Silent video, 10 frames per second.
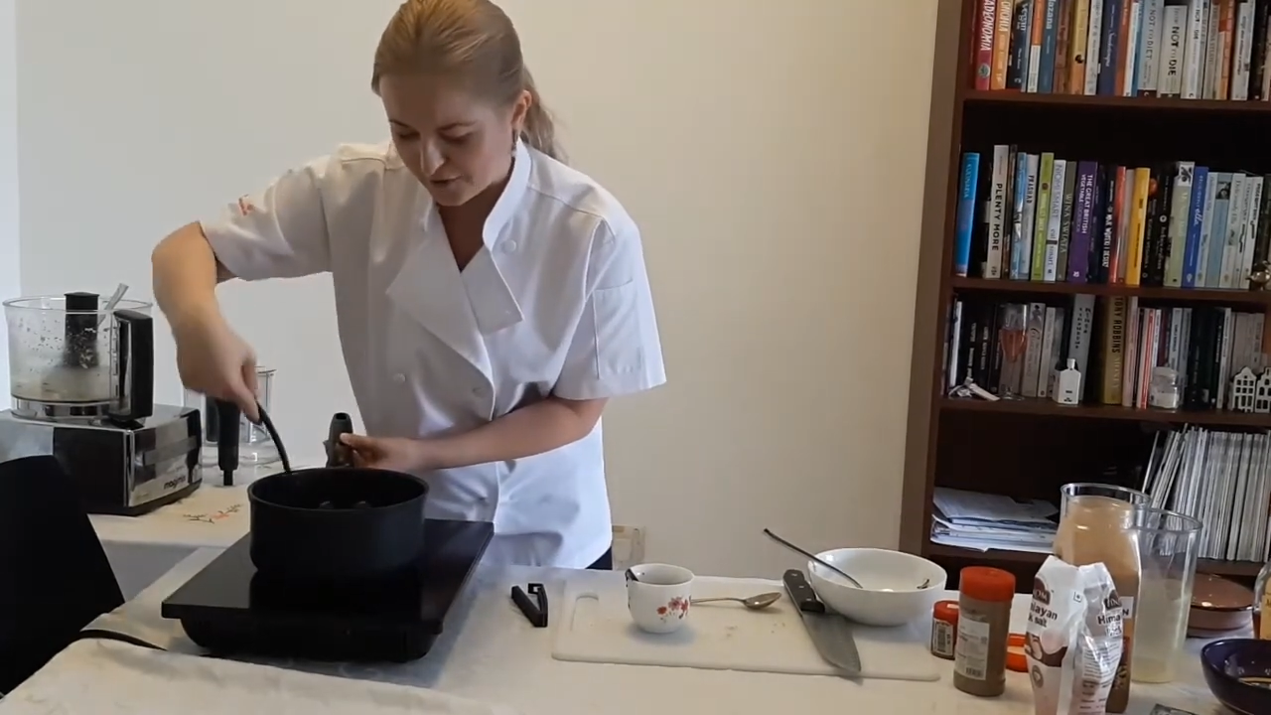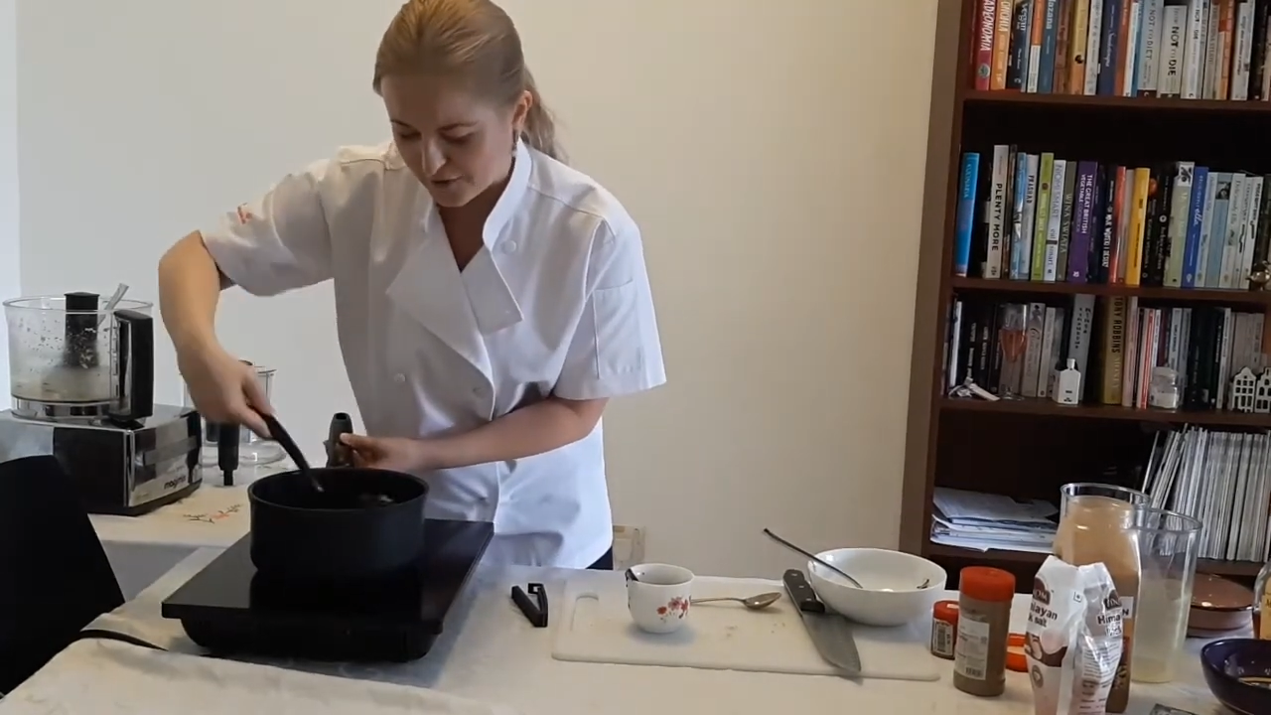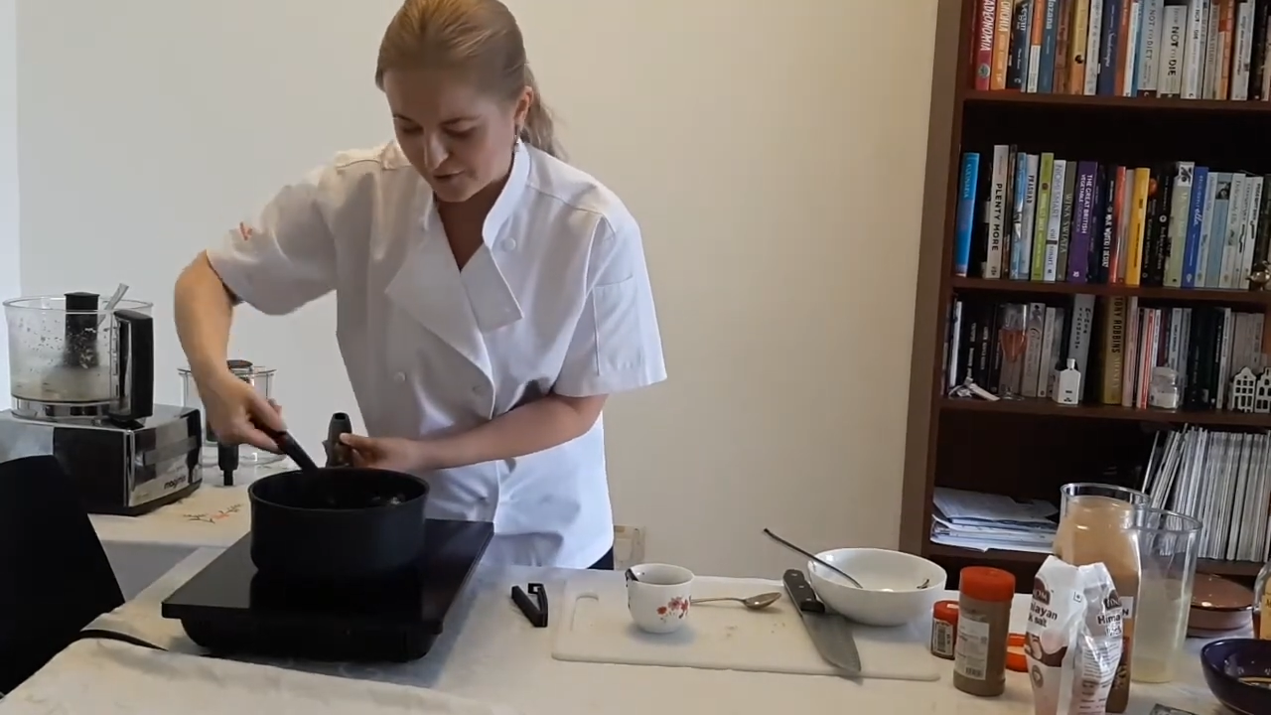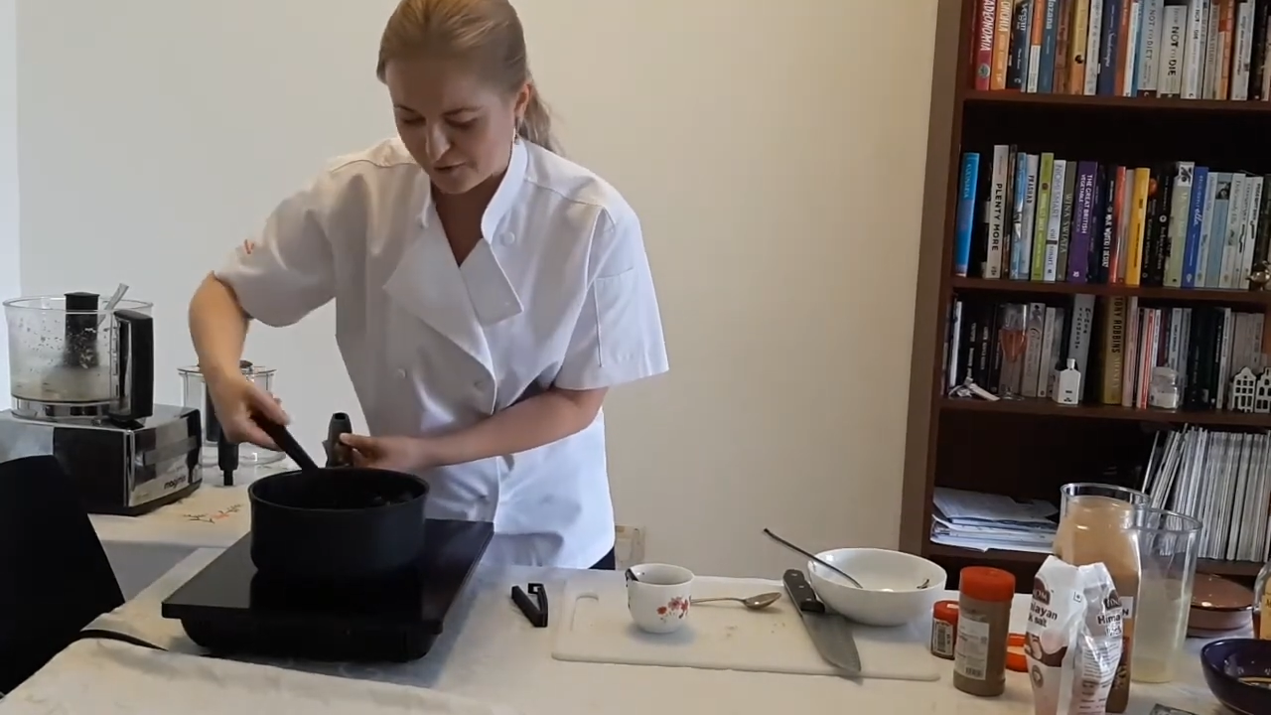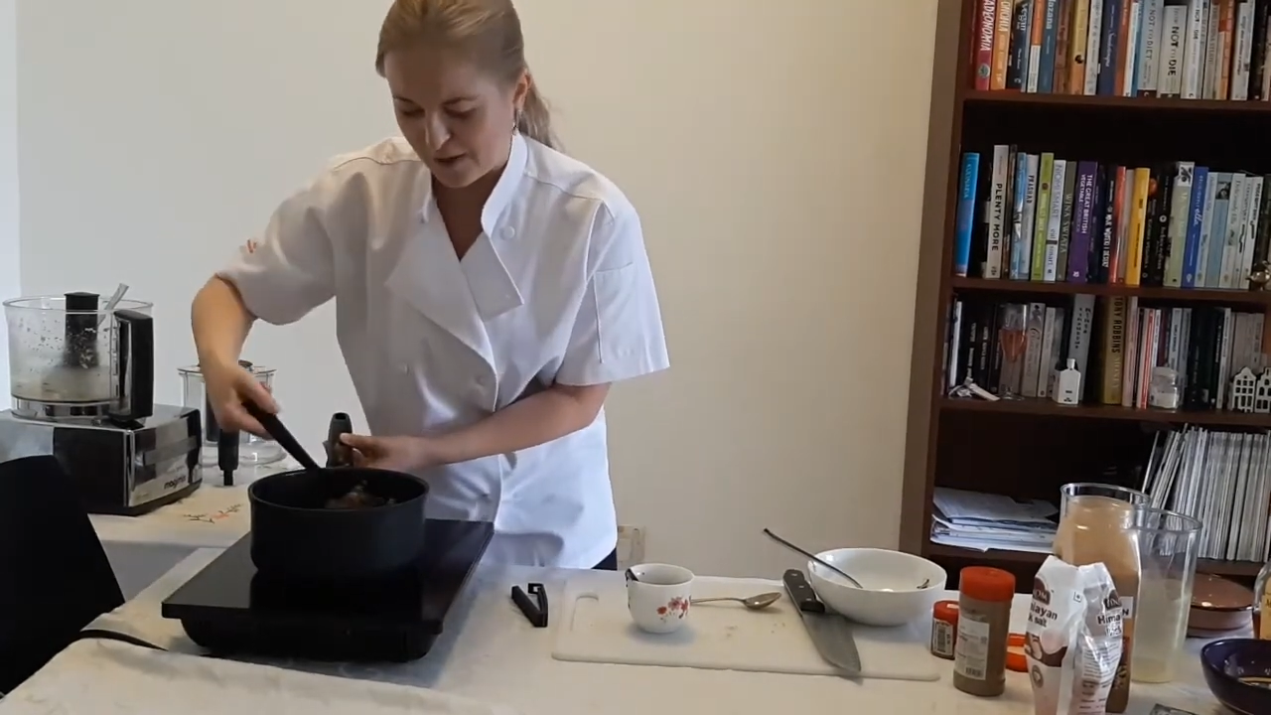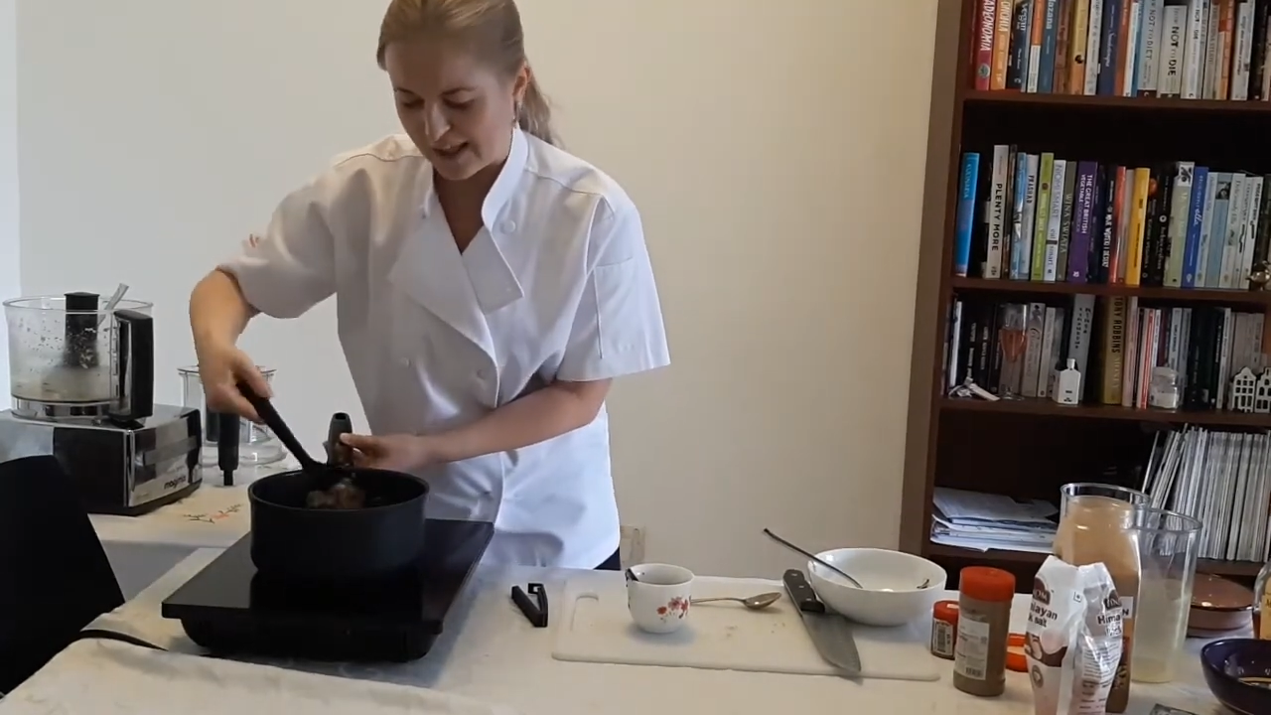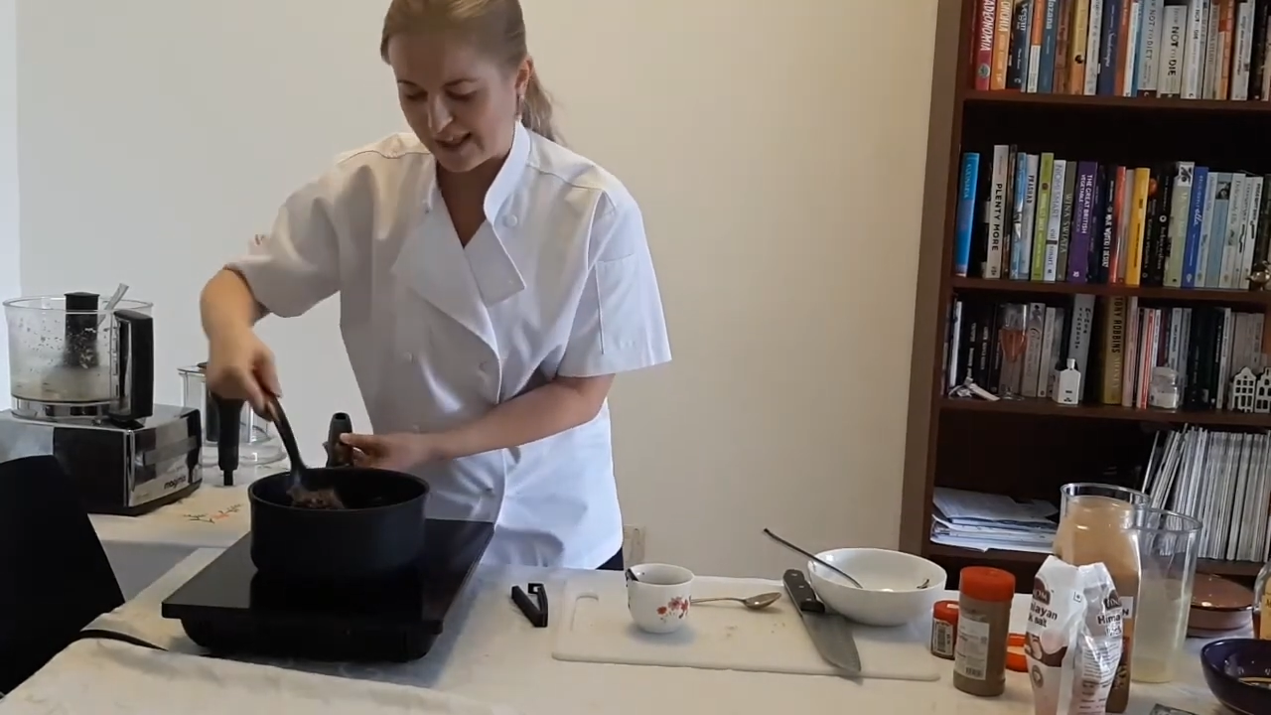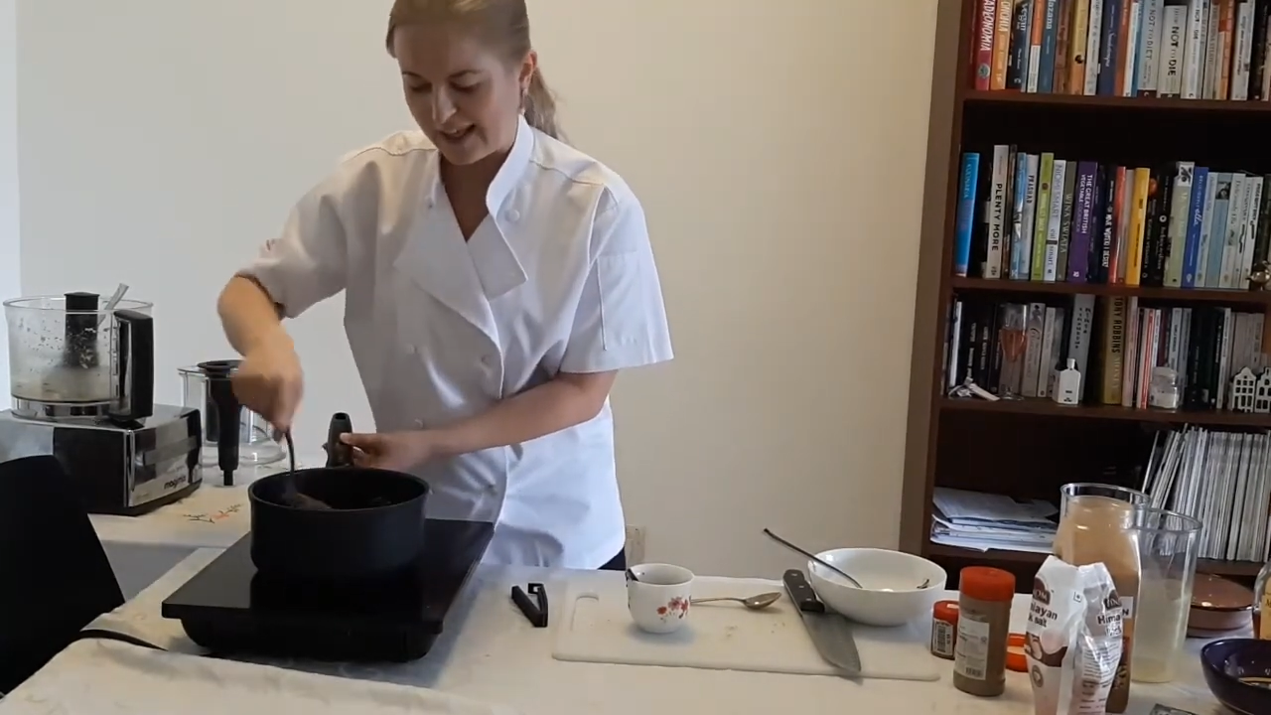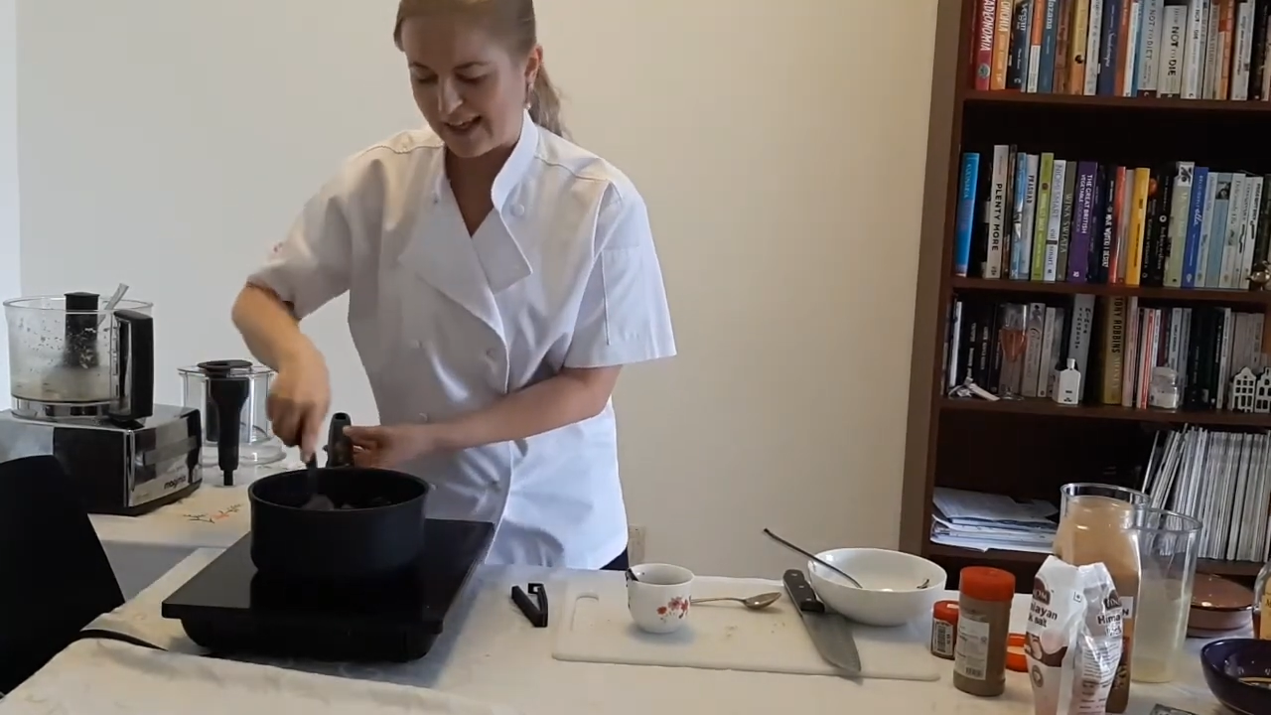usually